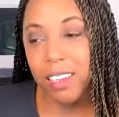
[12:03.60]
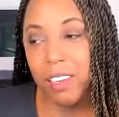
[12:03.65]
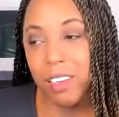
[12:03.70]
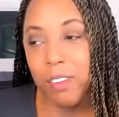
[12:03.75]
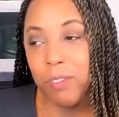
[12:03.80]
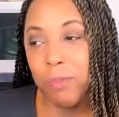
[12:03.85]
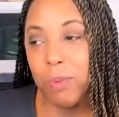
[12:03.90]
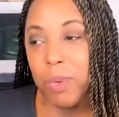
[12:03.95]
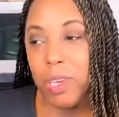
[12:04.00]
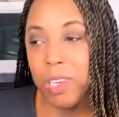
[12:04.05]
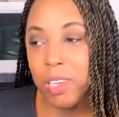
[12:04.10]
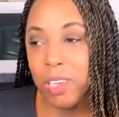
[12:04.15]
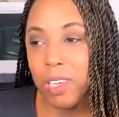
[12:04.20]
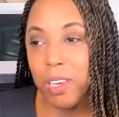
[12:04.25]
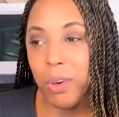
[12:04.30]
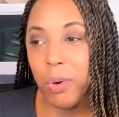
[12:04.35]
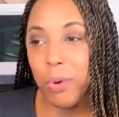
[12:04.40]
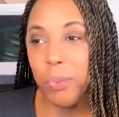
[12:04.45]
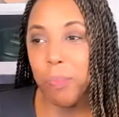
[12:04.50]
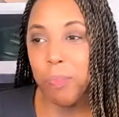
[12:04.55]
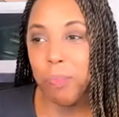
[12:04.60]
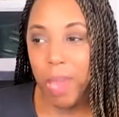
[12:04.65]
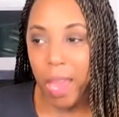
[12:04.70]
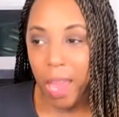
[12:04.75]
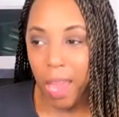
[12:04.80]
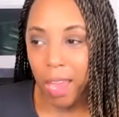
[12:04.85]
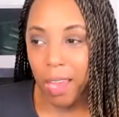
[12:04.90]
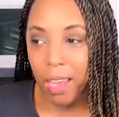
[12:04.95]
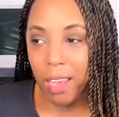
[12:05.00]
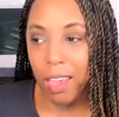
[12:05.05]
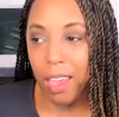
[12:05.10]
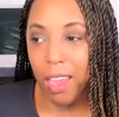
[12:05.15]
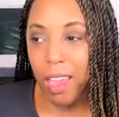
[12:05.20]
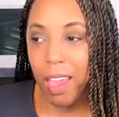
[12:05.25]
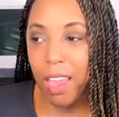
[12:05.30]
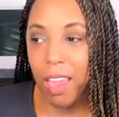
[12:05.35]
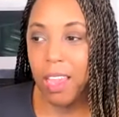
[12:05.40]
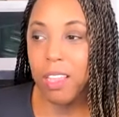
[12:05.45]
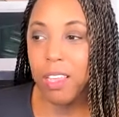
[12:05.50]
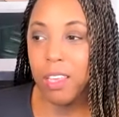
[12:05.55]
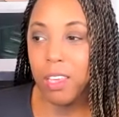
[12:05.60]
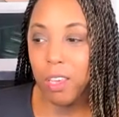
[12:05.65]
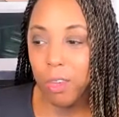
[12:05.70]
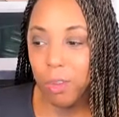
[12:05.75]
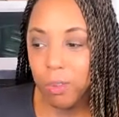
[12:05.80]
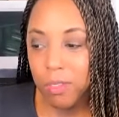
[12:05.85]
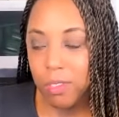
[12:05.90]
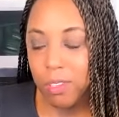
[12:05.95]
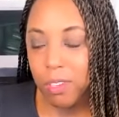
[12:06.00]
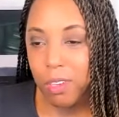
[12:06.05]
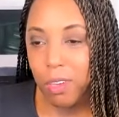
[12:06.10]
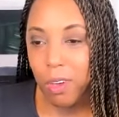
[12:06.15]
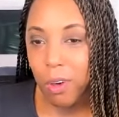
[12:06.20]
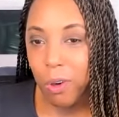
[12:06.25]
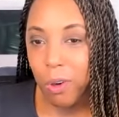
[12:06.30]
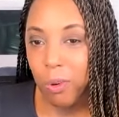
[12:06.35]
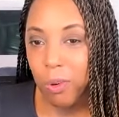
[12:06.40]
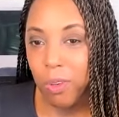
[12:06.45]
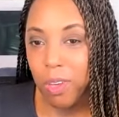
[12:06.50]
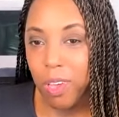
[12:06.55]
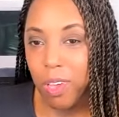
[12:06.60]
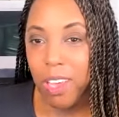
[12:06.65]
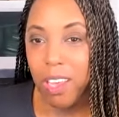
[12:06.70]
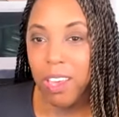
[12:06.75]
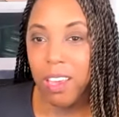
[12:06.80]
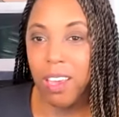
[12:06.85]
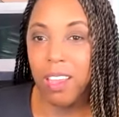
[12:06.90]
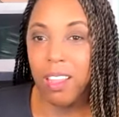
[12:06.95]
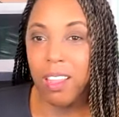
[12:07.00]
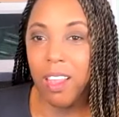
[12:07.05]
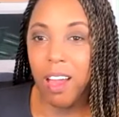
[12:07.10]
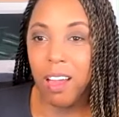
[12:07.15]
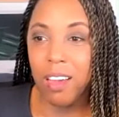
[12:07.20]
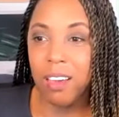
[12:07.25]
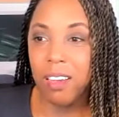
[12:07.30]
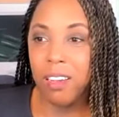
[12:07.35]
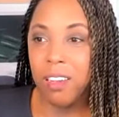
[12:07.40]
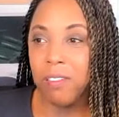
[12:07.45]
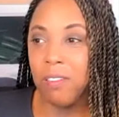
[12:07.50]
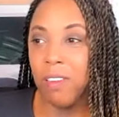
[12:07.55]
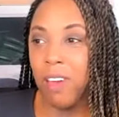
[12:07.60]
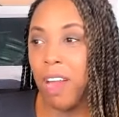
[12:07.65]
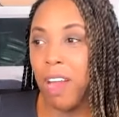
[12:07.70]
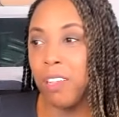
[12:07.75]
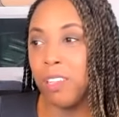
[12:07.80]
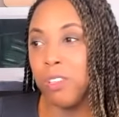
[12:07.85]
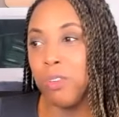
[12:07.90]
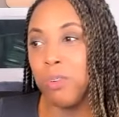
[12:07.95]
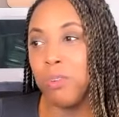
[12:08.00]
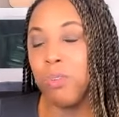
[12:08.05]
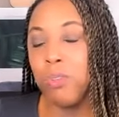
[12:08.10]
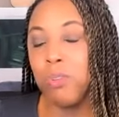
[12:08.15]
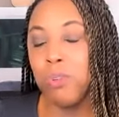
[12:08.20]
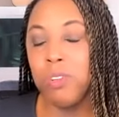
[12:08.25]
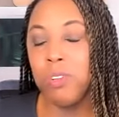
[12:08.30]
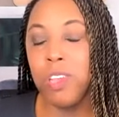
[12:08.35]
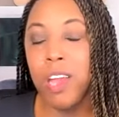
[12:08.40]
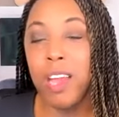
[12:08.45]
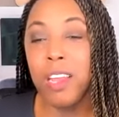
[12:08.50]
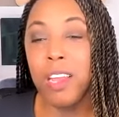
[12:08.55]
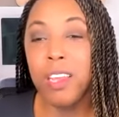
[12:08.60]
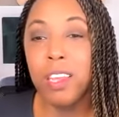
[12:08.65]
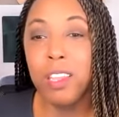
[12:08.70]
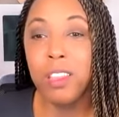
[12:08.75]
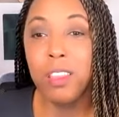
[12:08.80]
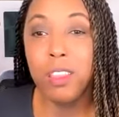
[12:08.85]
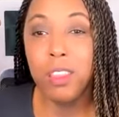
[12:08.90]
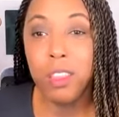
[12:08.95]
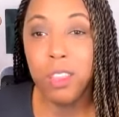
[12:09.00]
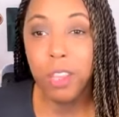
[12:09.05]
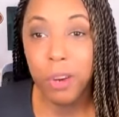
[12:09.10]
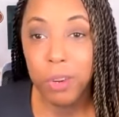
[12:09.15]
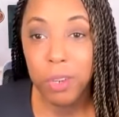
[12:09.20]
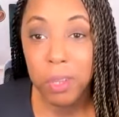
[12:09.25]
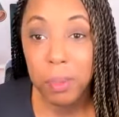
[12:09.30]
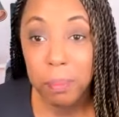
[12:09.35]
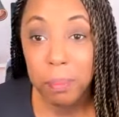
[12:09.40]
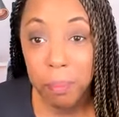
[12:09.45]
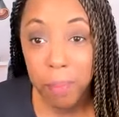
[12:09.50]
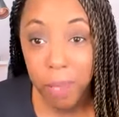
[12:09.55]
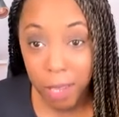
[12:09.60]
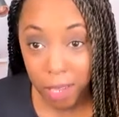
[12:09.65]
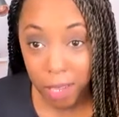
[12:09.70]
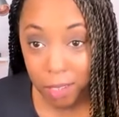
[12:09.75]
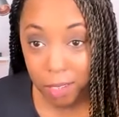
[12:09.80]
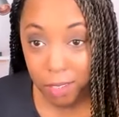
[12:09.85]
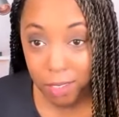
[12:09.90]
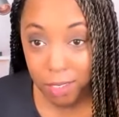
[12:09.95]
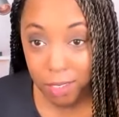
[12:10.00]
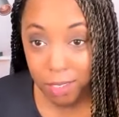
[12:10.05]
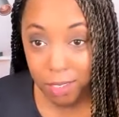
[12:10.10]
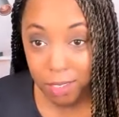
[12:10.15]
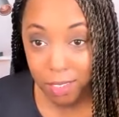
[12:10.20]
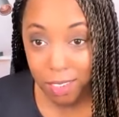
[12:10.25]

if we could go back 8 years ago and I could have gotten you through that in 30 minutes.